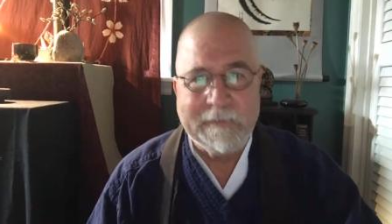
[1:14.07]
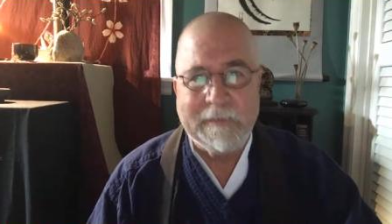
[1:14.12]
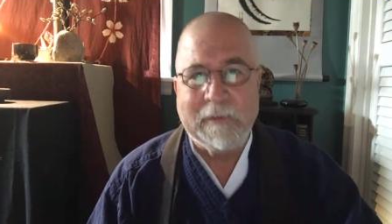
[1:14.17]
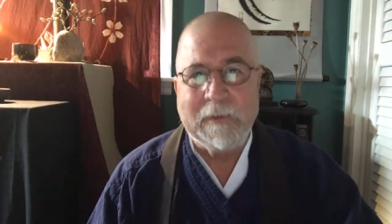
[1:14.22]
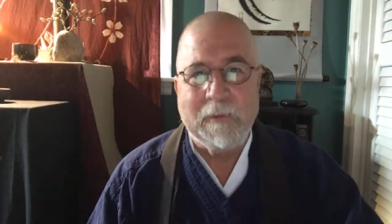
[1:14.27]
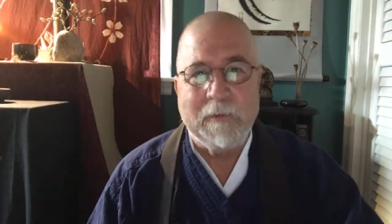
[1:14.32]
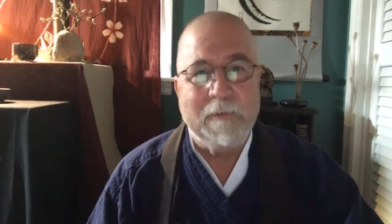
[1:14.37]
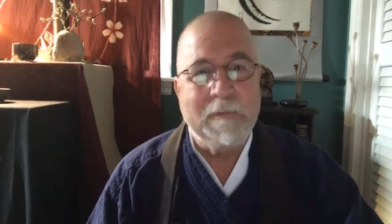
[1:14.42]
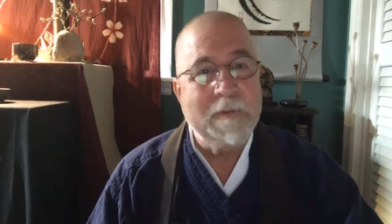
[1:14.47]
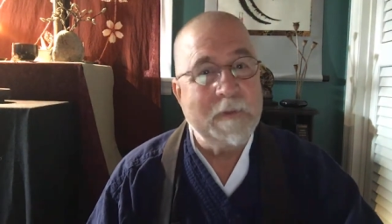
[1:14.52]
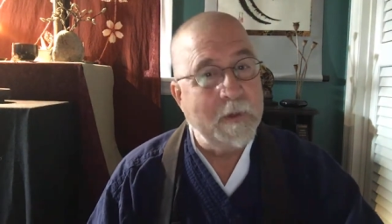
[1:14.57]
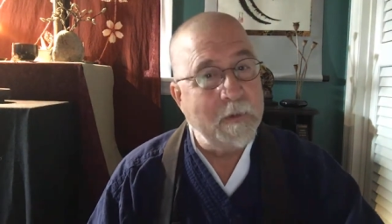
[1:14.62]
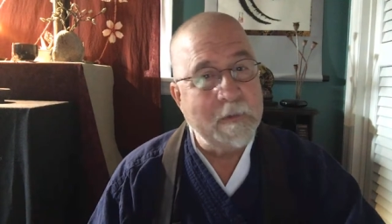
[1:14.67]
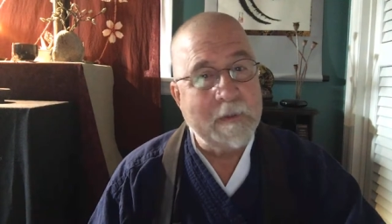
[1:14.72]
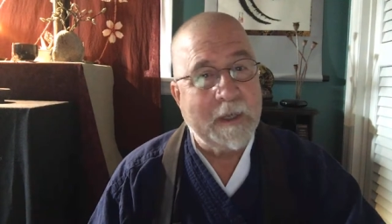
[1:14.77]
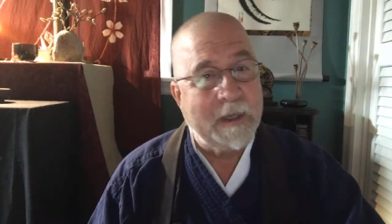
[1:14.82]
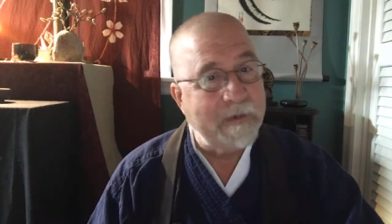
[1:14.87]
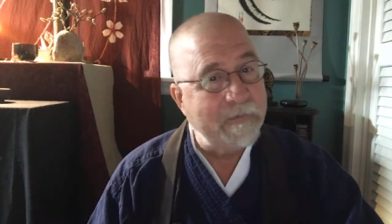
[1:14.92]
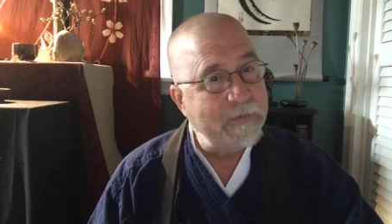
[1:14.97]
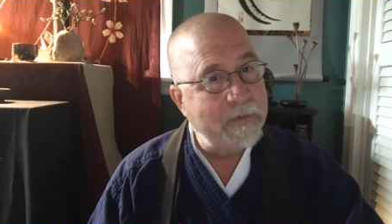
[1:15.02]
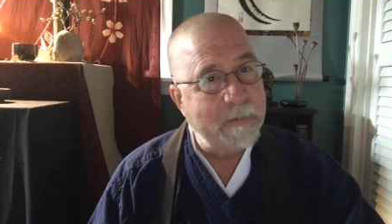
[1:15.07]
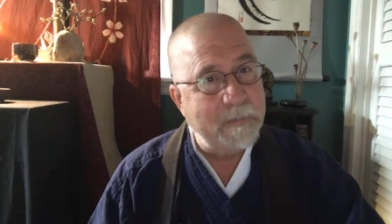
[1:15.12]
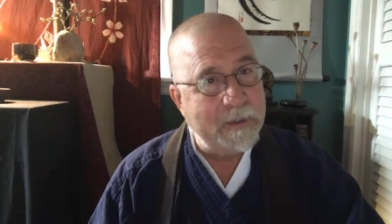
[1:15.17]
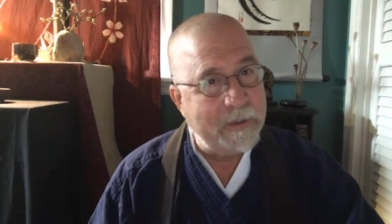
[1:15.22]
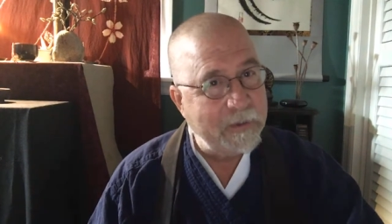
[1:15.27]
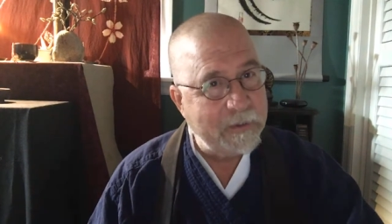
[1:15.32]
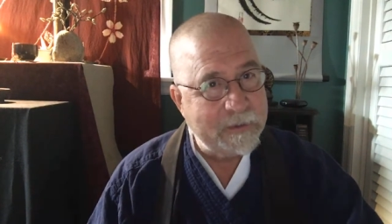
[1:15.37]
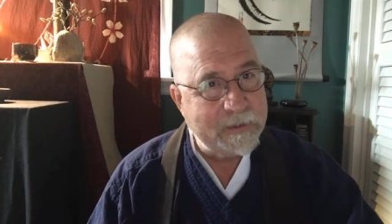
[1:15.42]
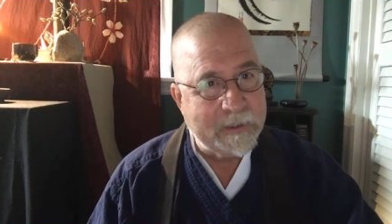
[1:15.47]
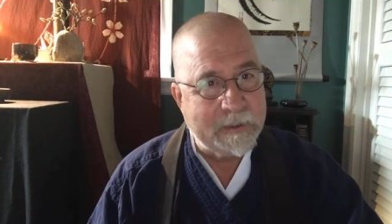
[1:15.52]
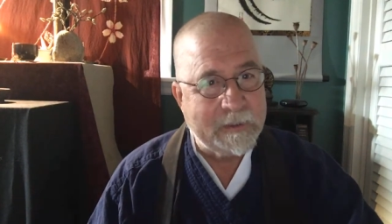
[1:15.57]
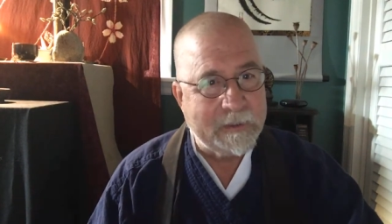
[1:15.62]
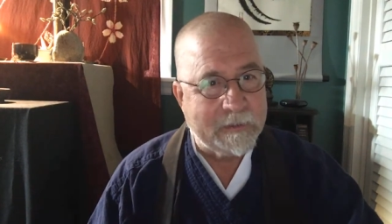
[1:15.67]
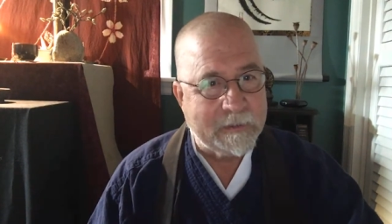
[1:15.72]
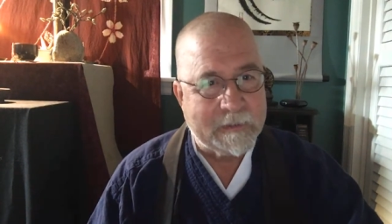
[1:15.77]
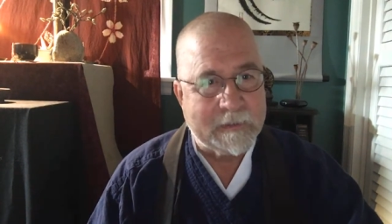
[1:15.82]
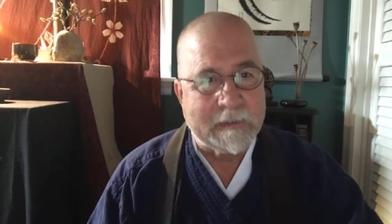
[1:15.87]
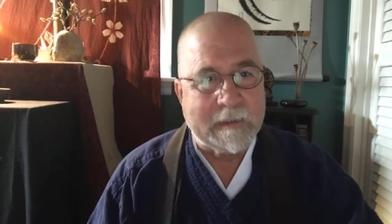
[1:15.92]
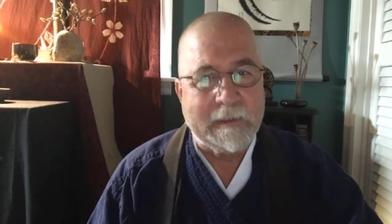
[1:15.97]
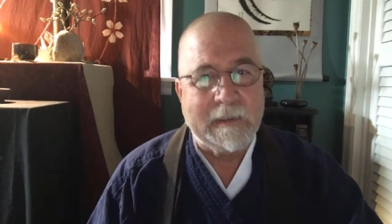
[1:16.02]
you don't have to be
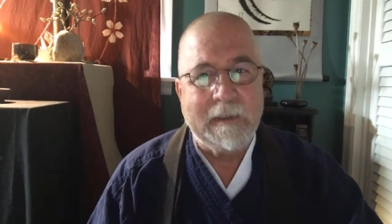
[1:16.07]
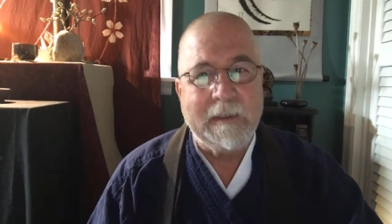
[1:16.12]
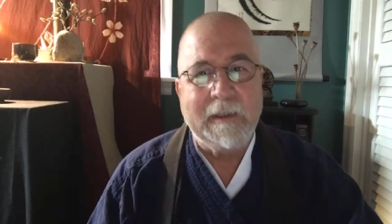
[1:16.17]
articulate.